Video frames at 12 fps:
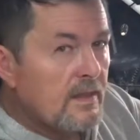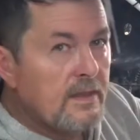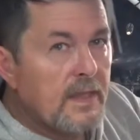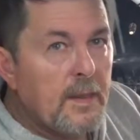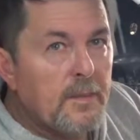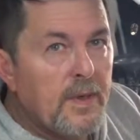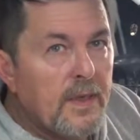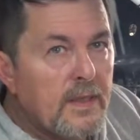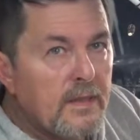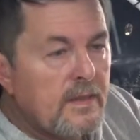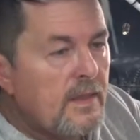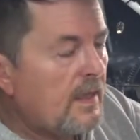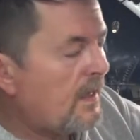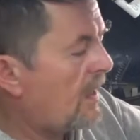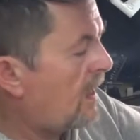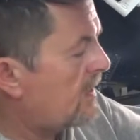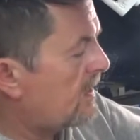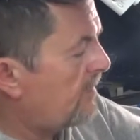the same brand as the
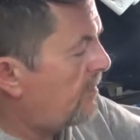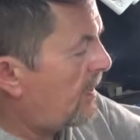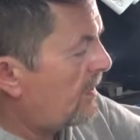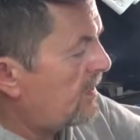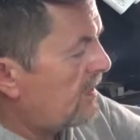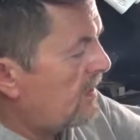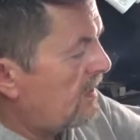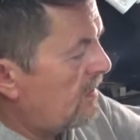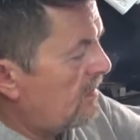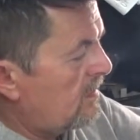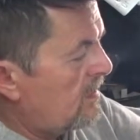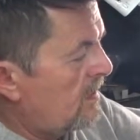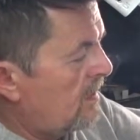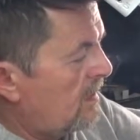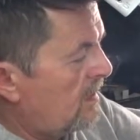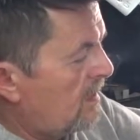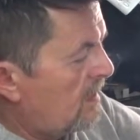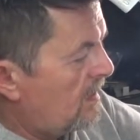active batteries they use
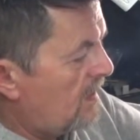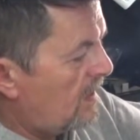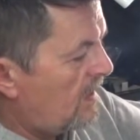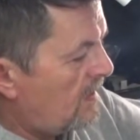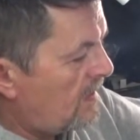in